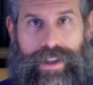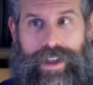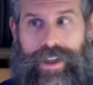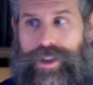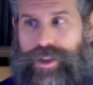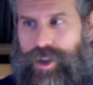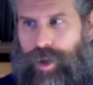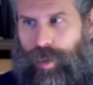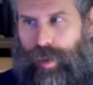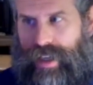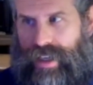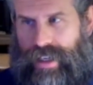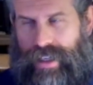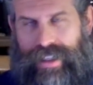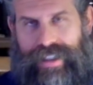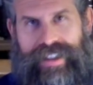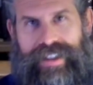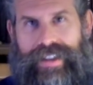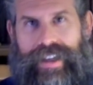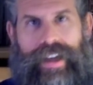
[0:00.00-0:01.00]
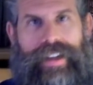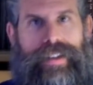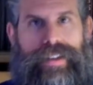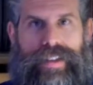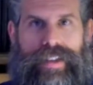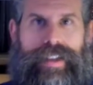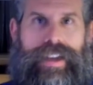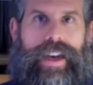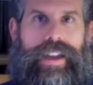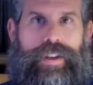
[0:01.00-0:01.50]
so we can ascend
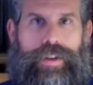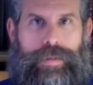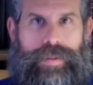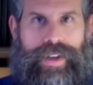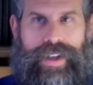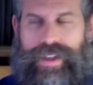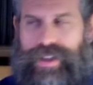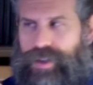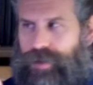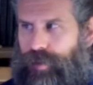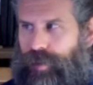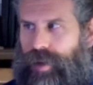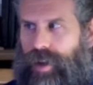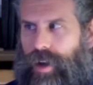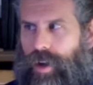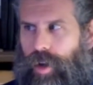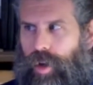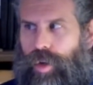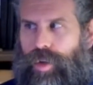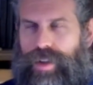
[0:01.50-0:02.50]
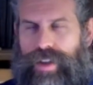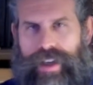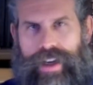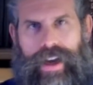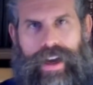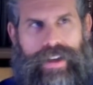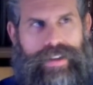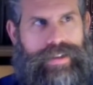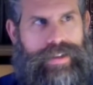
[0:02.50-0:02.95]
together, because if we are holding on